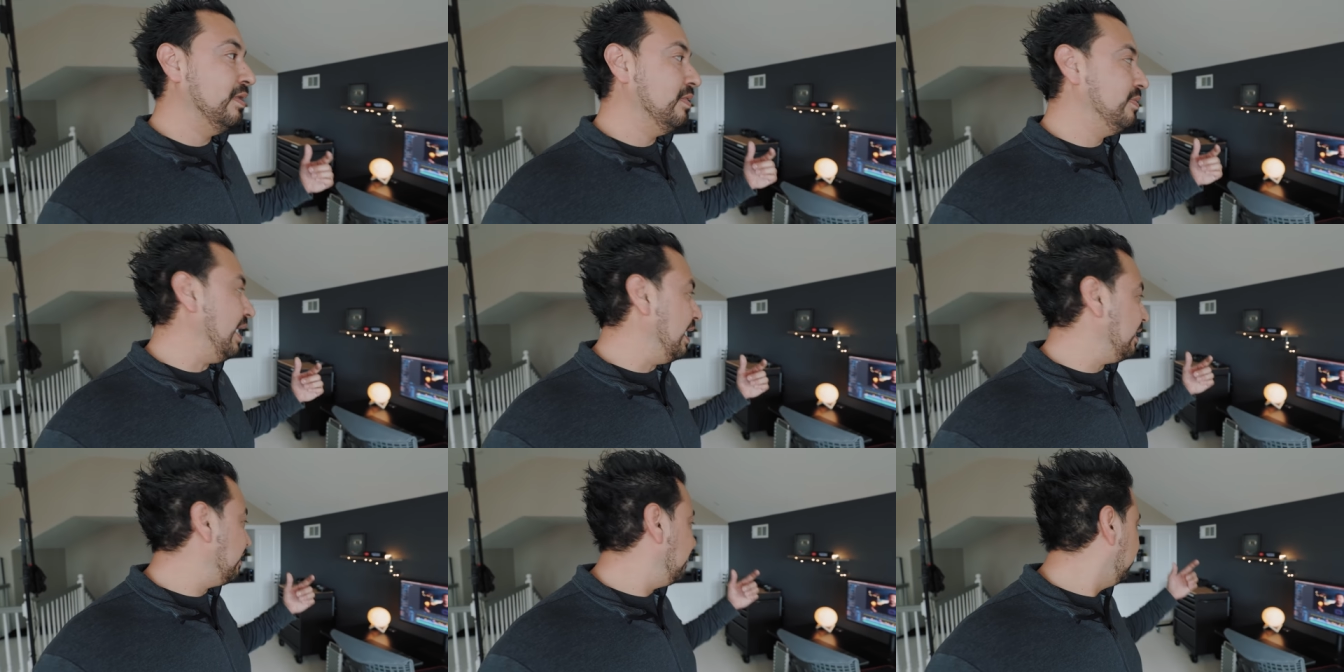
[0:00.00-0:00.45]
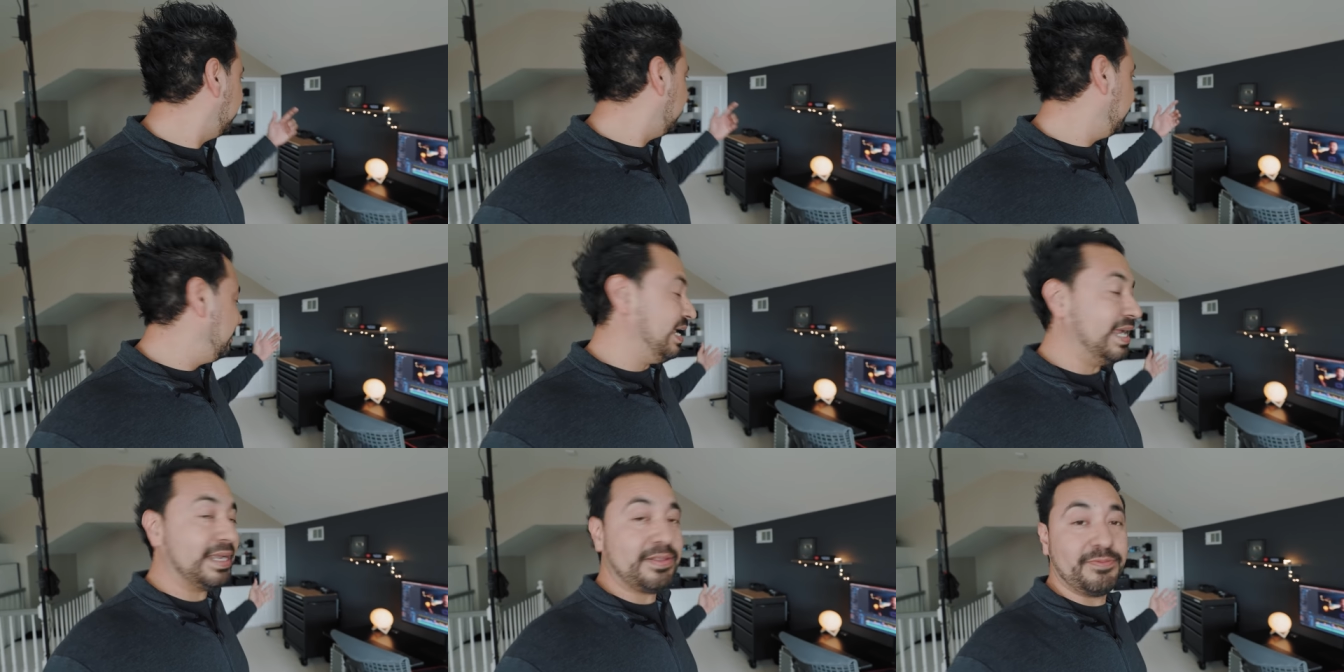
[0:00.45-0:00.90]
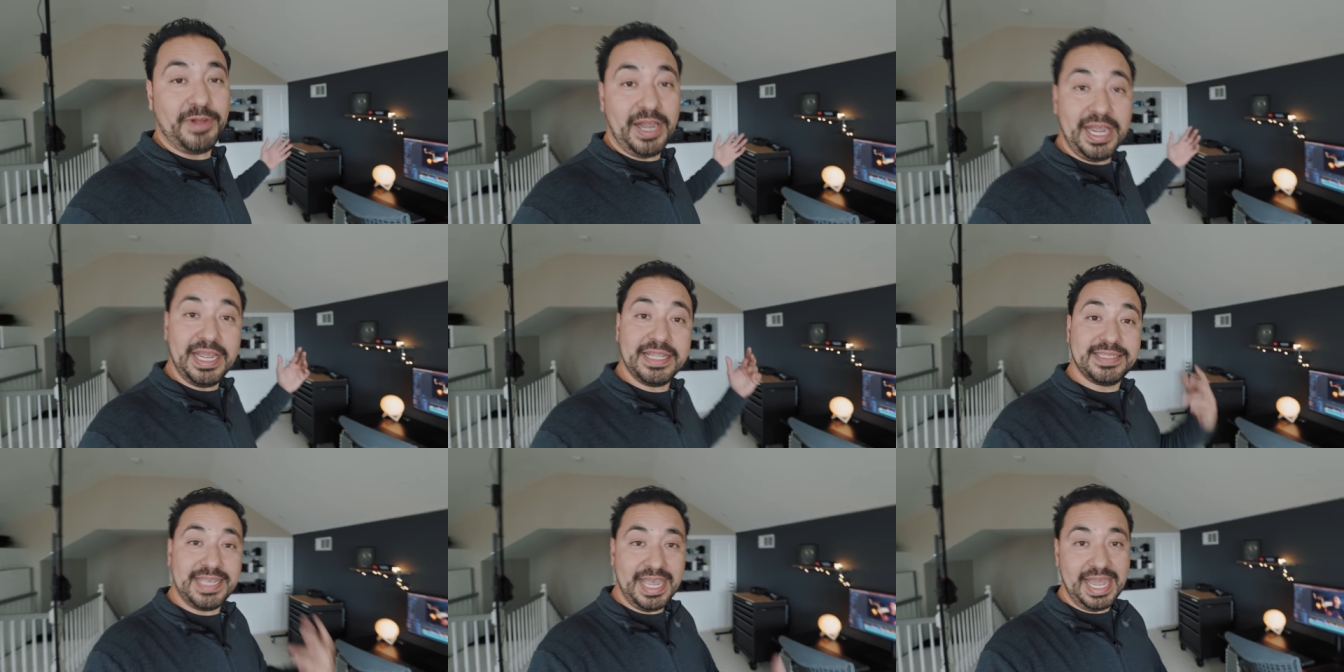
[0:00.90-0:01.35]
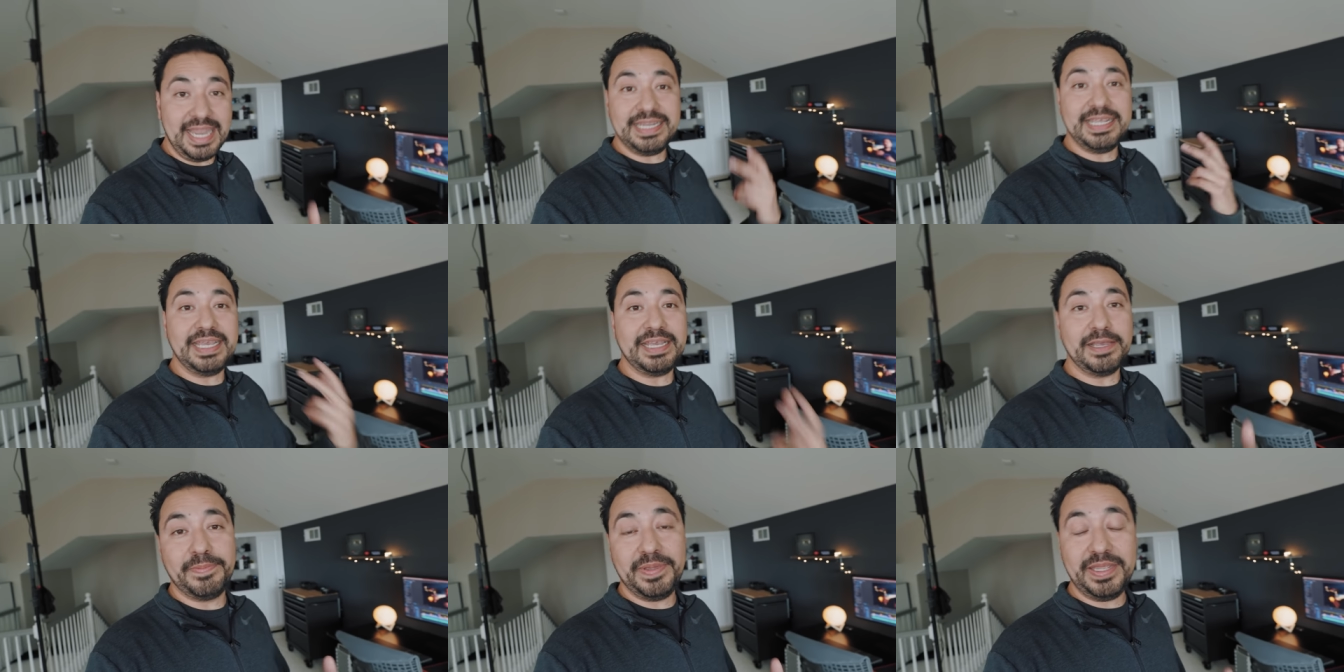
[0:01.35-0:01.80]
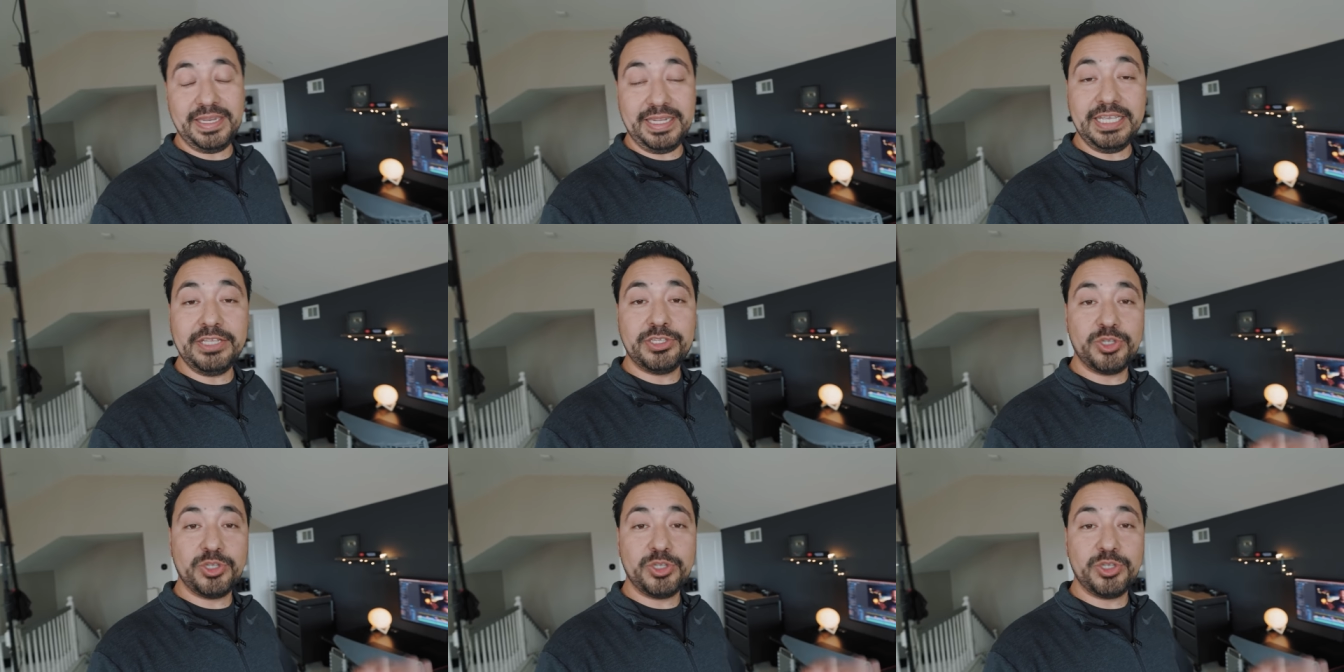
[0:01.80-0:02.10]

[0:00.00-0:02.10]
that can connect via ten gigabit E.